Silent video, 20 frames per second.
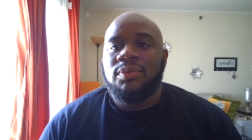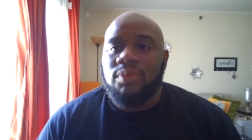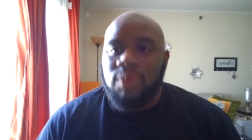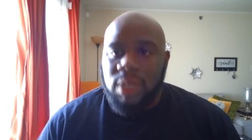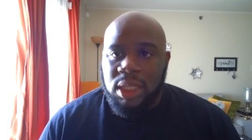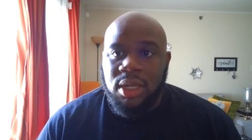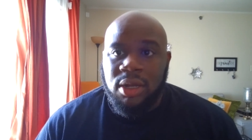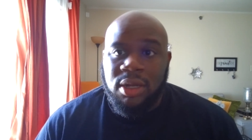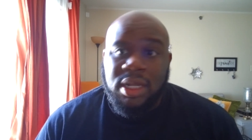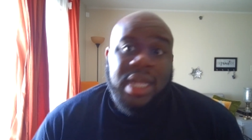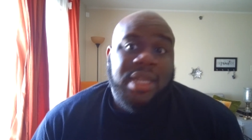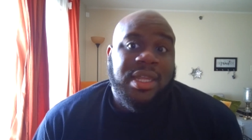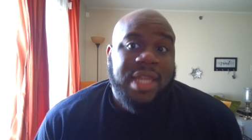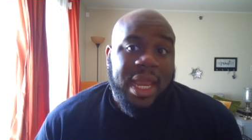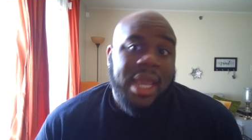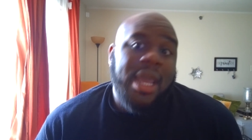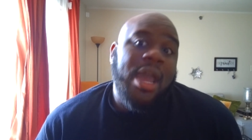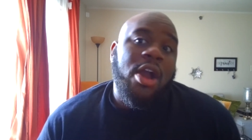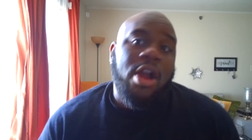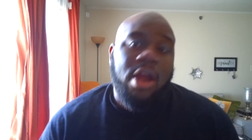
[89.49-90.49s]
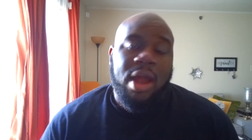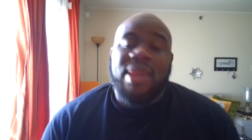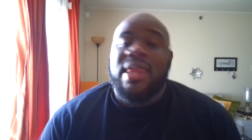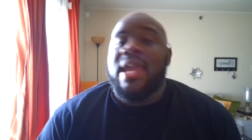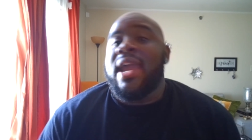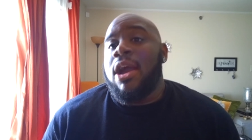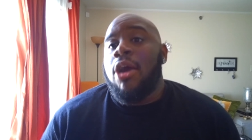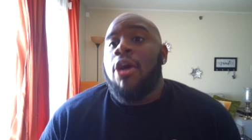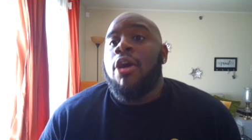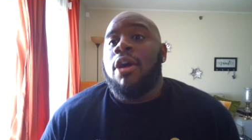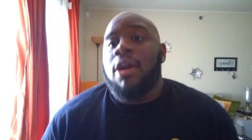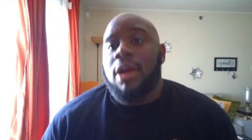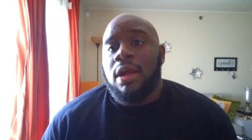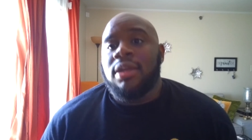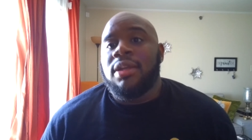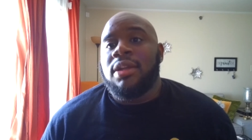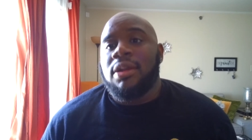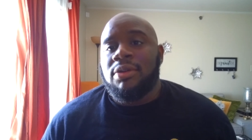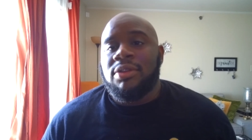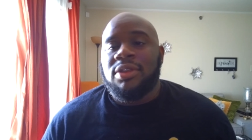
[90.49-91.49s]
we learn that they are,
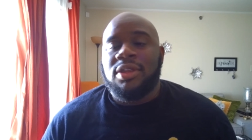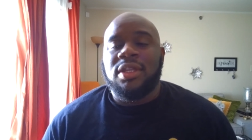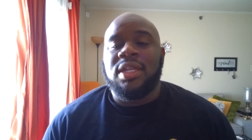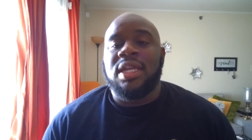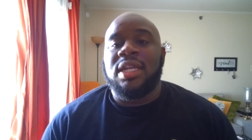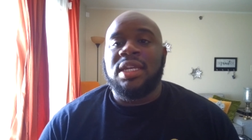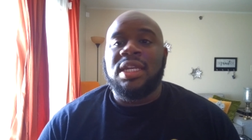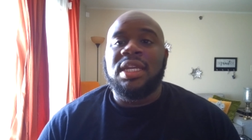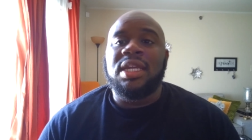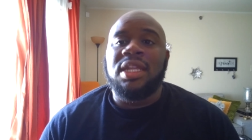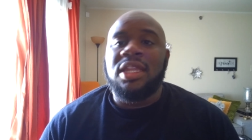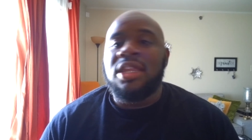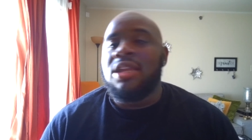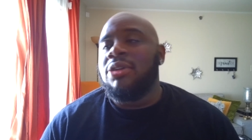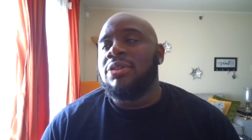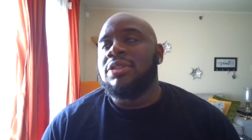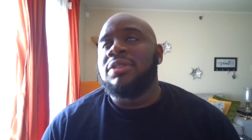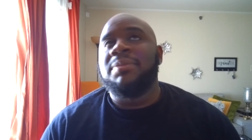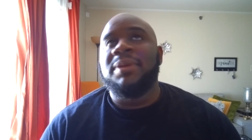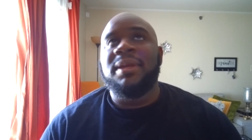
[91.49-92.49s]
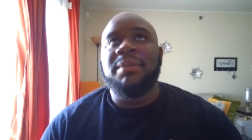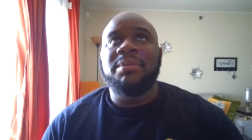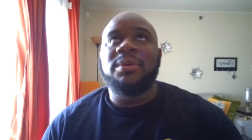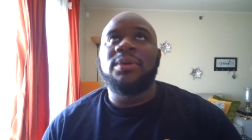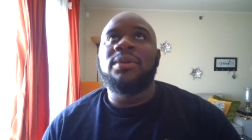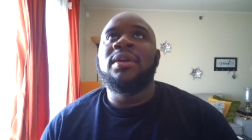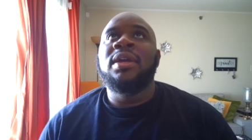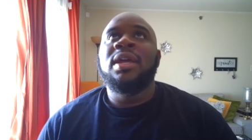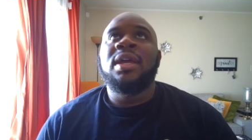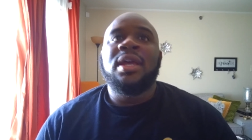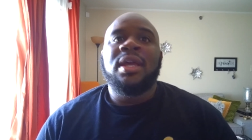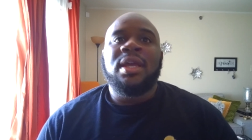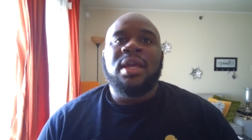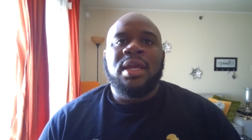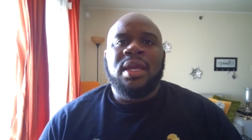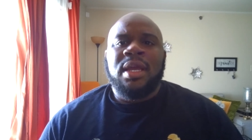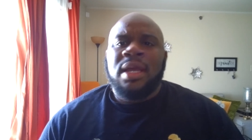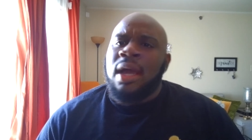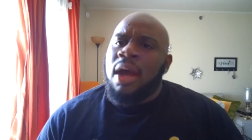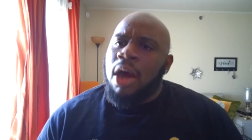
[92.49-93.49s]
you know, indeed those people.
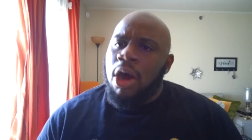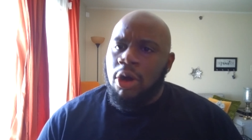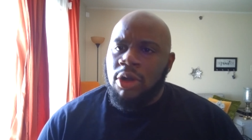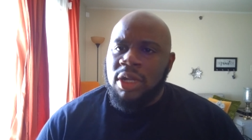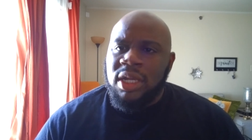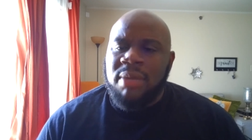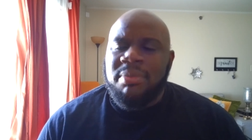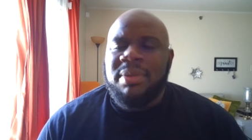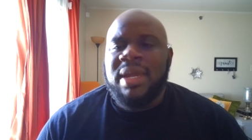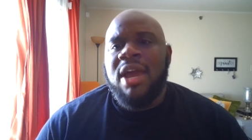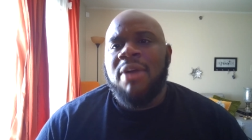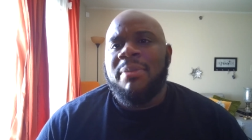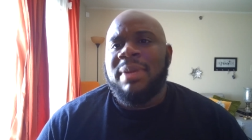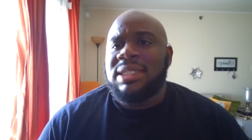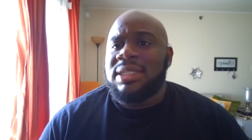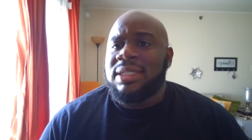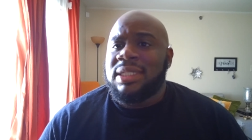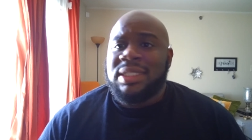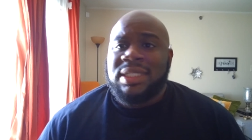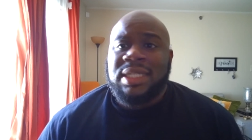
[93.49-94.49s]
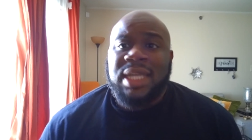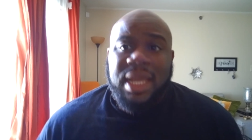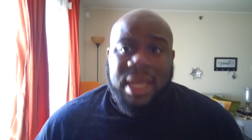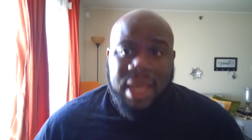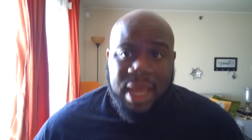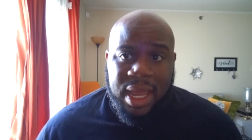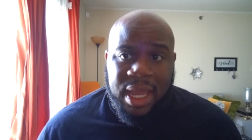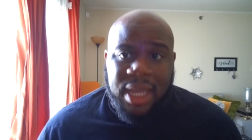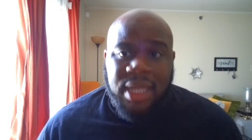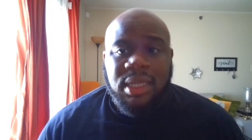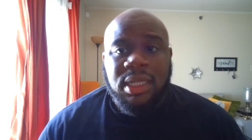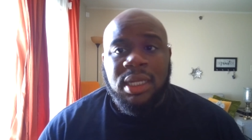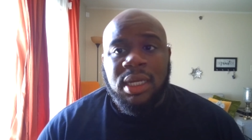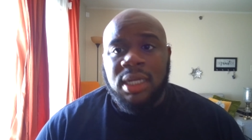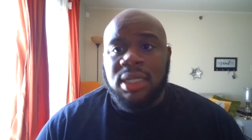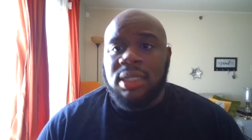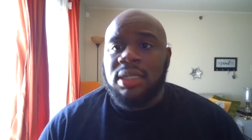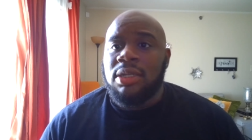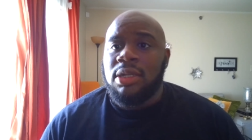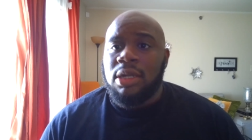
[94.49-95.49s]
Holding them down, basically saying, hey,
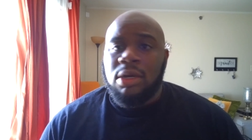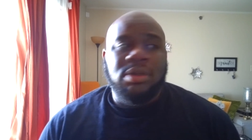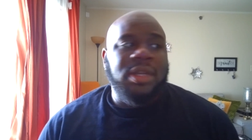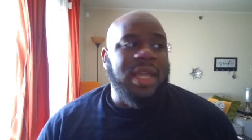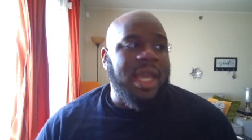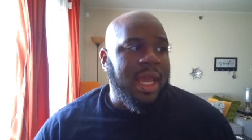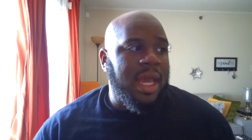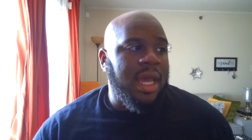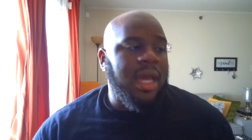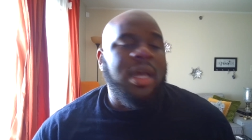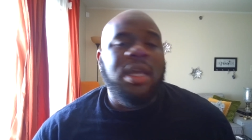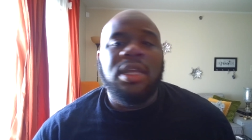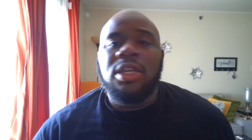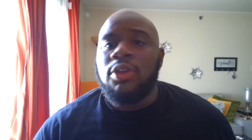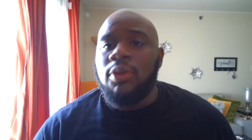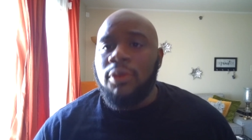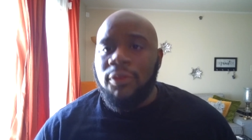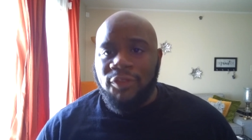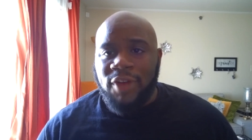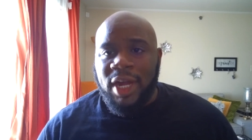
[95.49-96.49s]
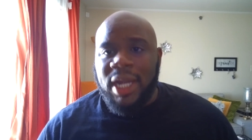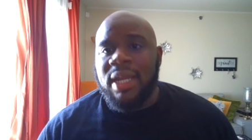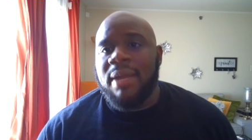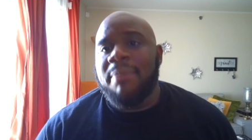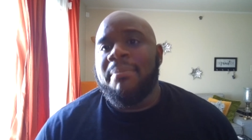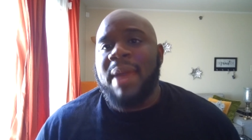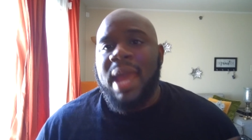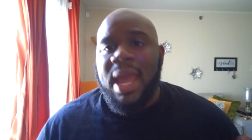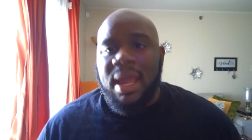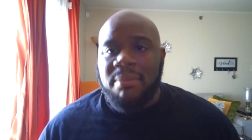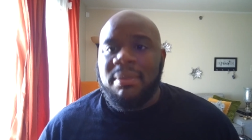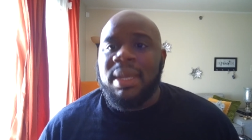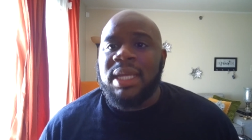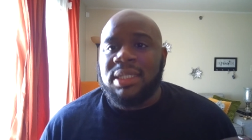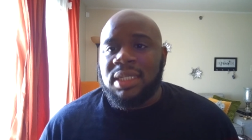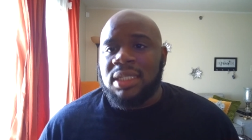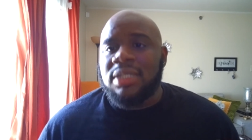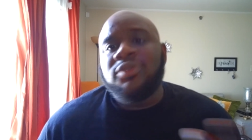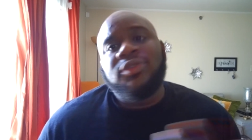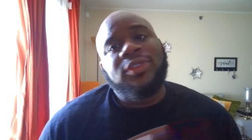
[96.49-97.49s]
look, you know, yeah, you fighting back
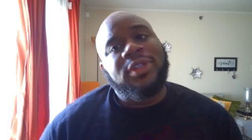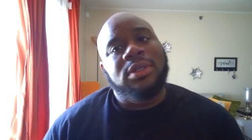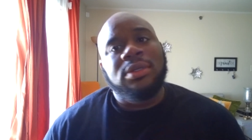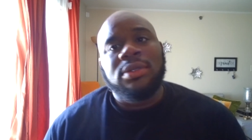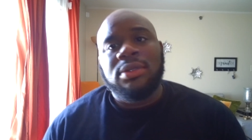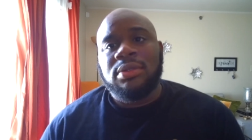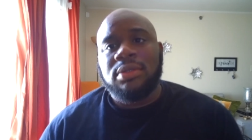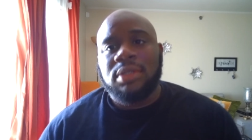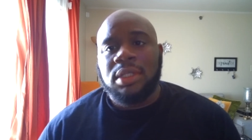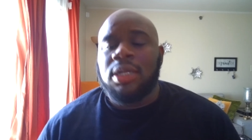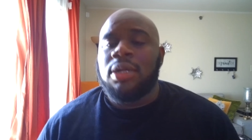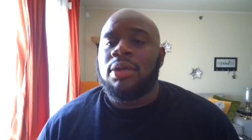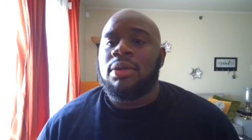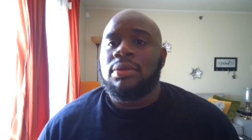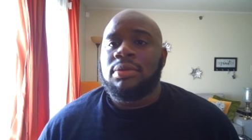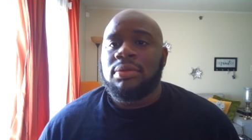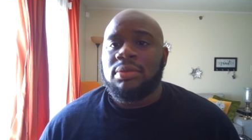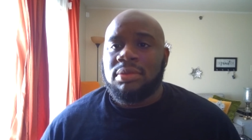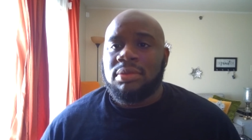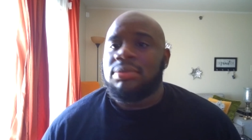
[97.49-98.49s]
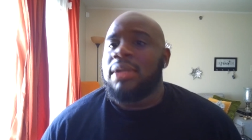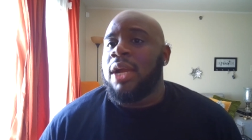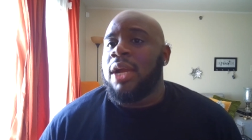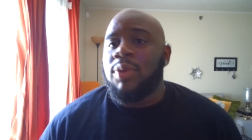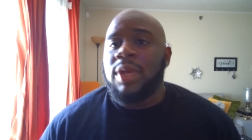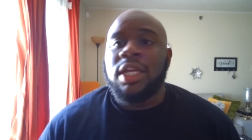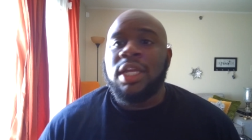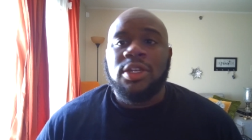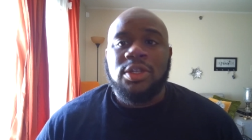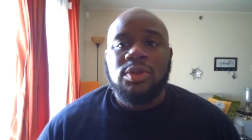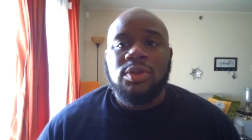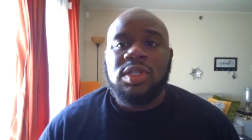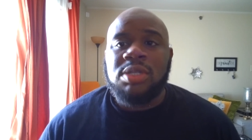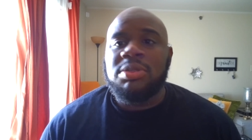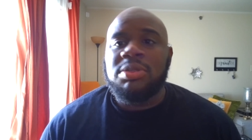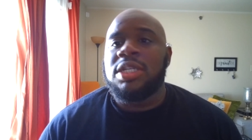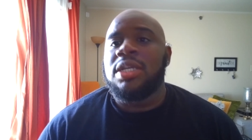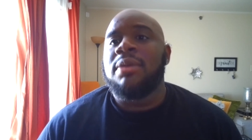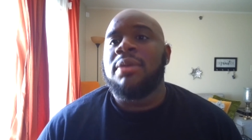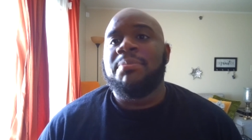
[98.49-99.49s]
makes us feel, you know, like we can do some
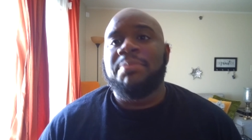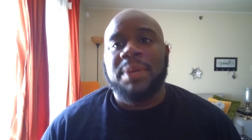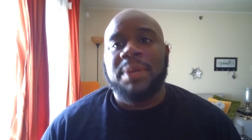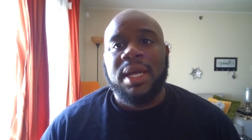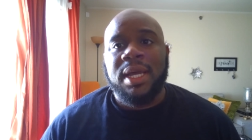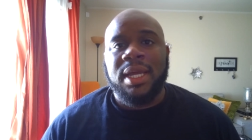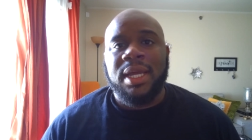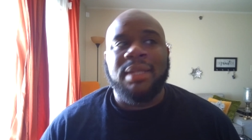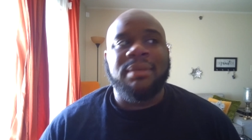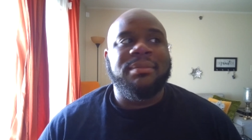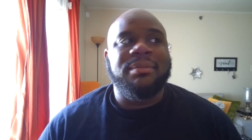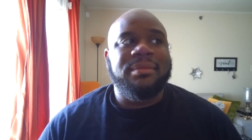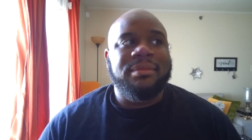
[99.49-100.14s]
shit, but